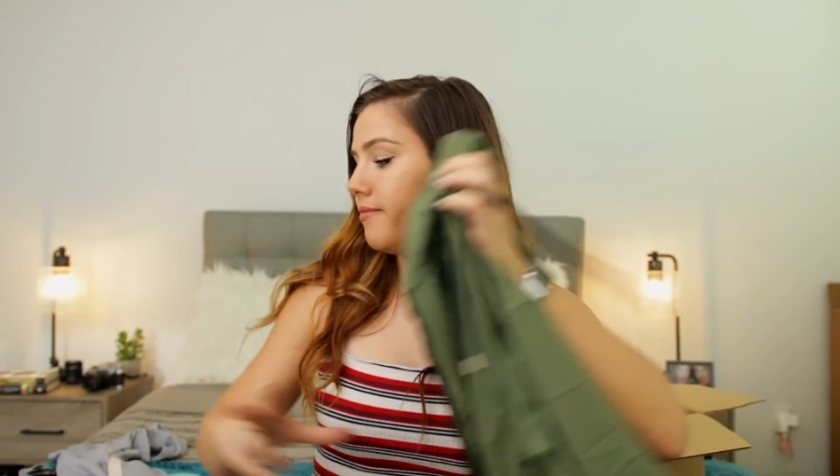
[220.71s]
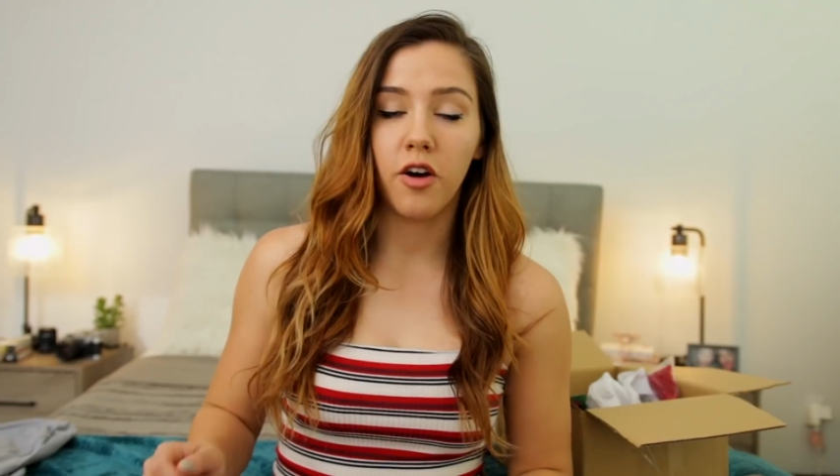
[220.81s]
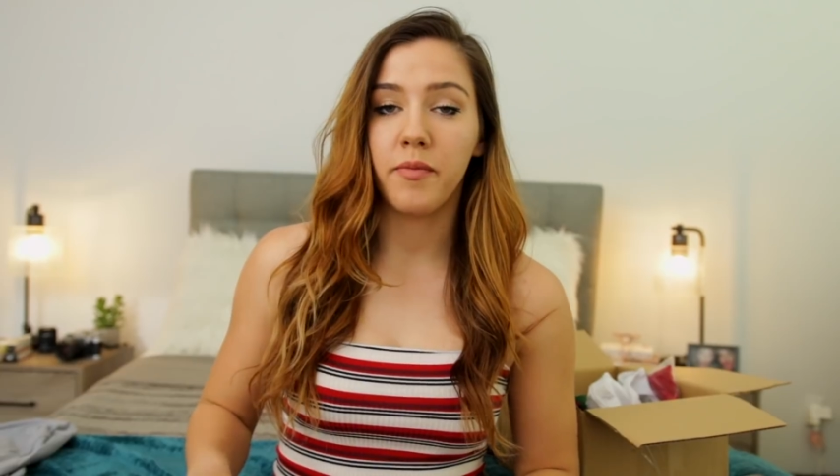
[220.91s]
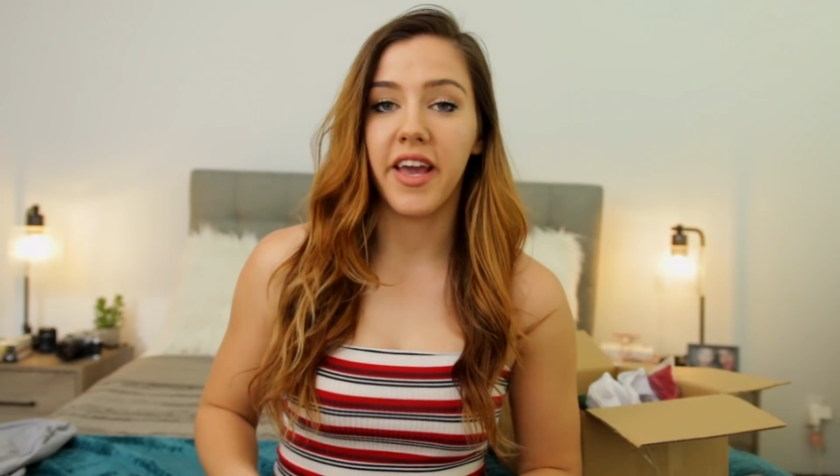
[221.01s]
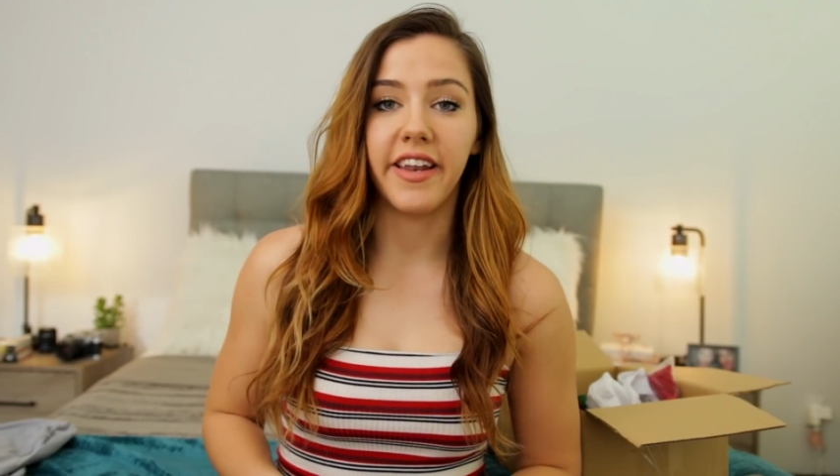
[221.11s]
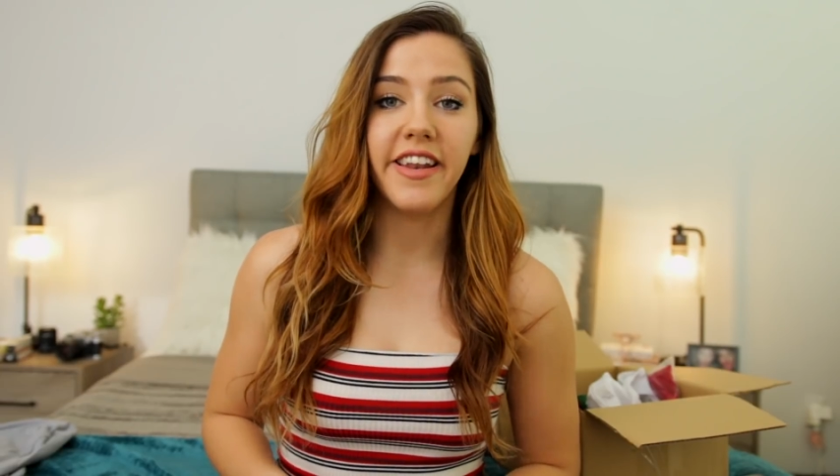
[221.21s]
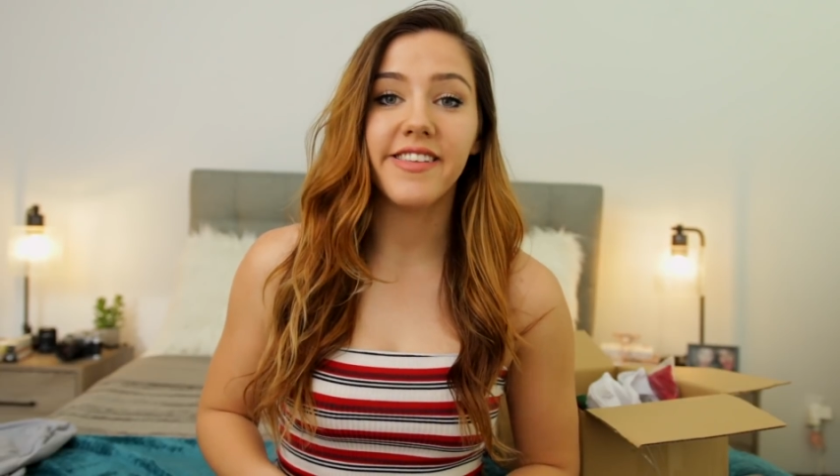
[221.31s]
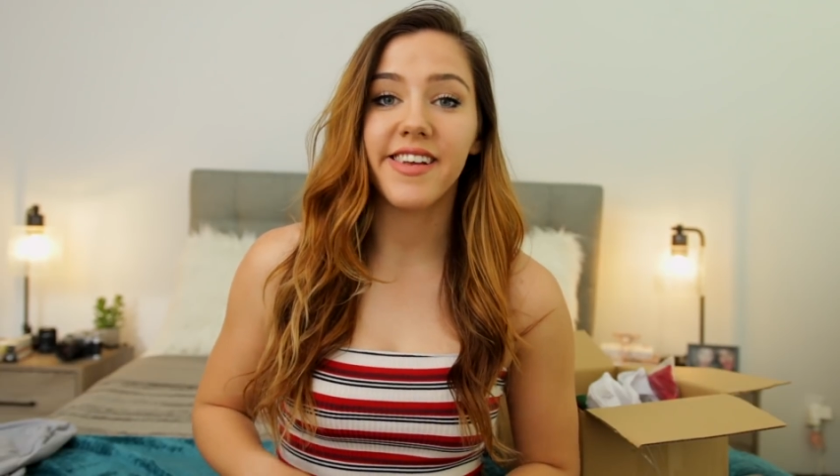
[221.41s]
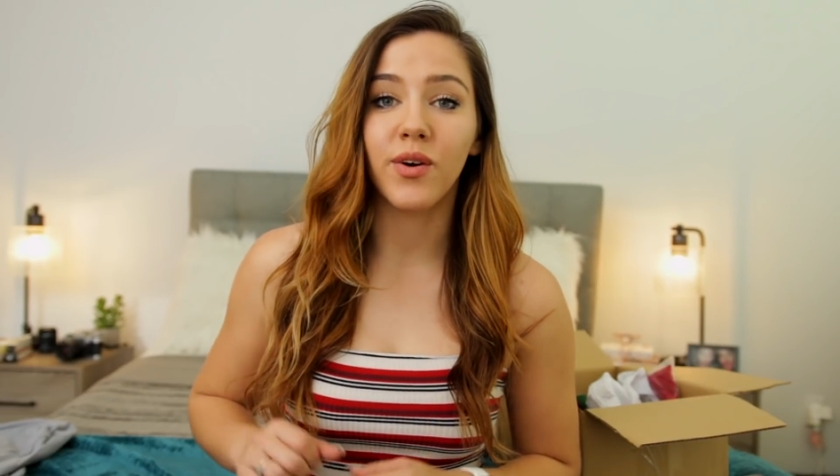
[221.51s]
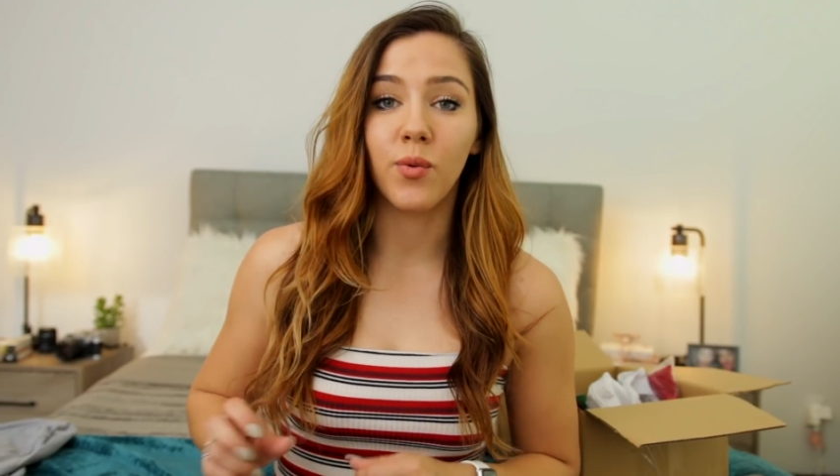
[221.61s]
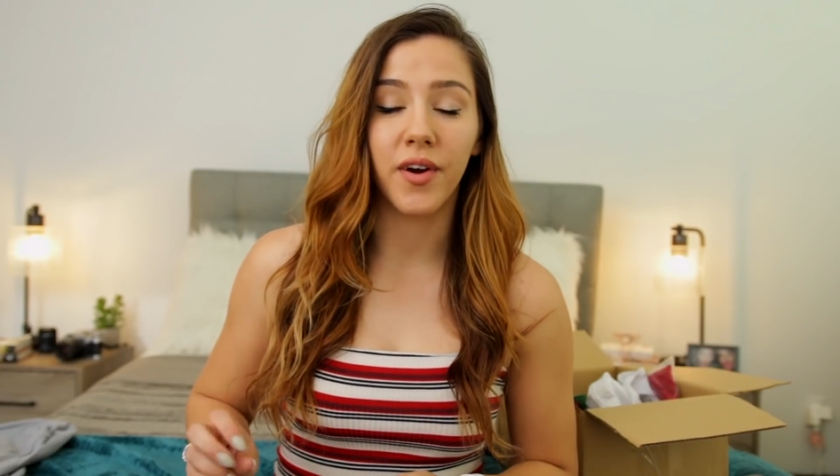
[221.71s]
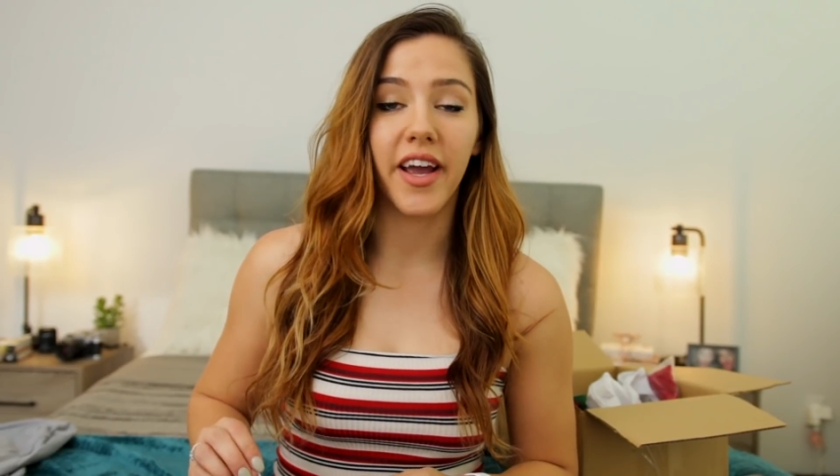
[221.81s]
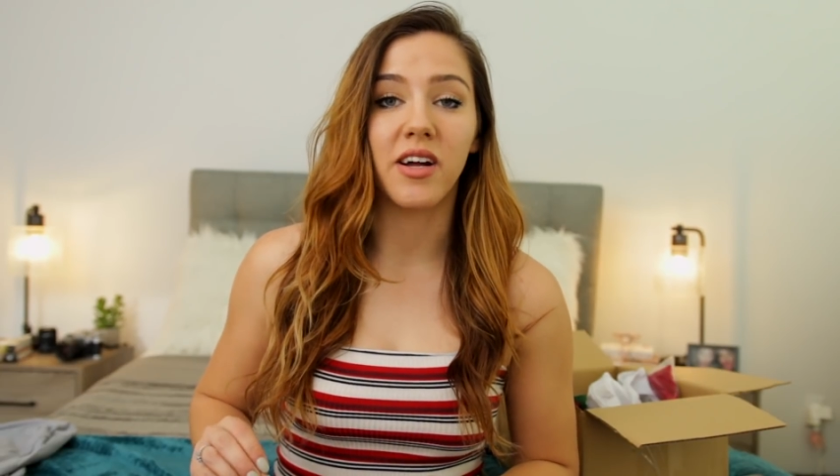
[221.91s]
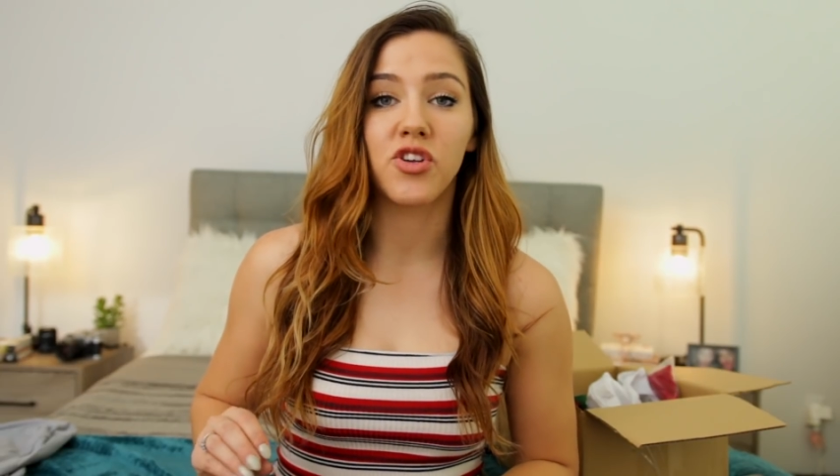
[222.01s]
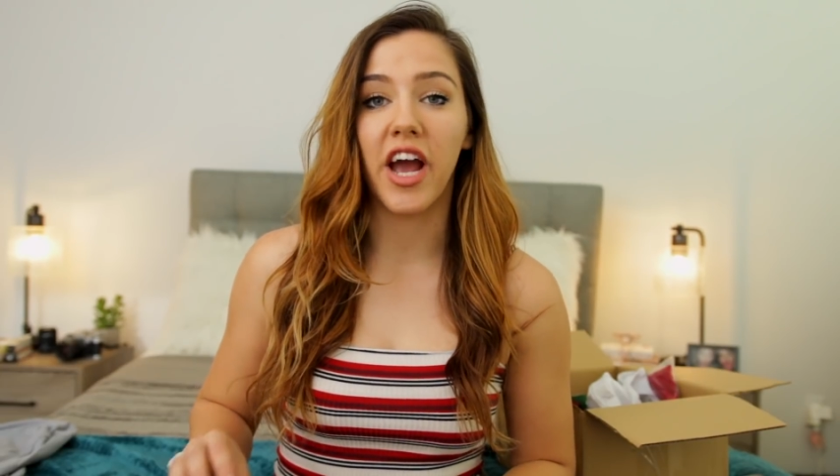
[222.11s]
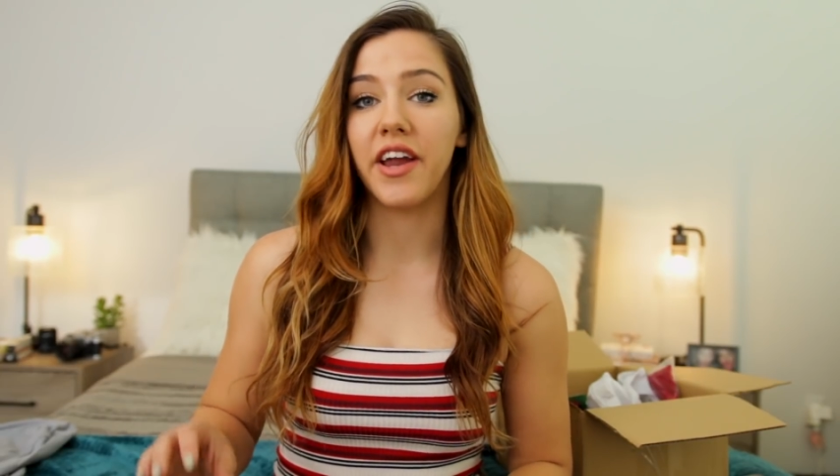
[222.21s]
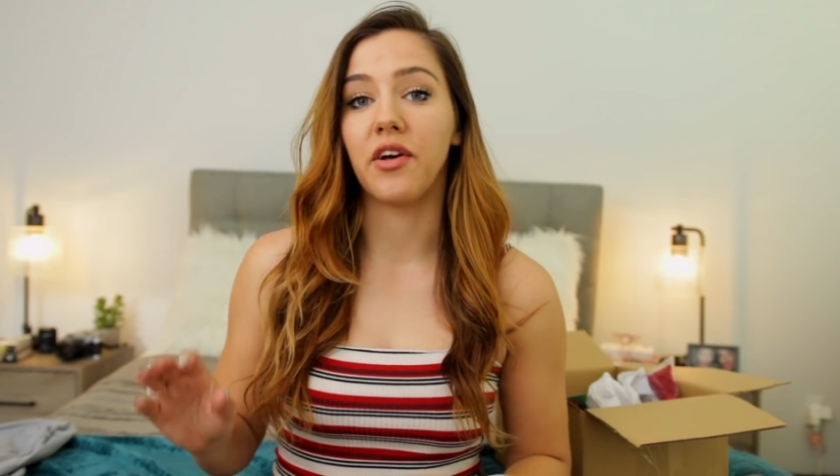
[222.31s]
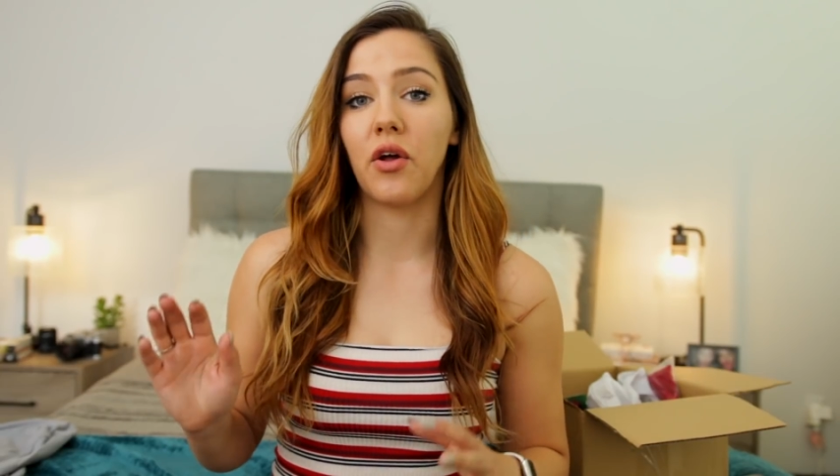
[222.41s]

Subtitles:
Oh man, it is like a workout trying on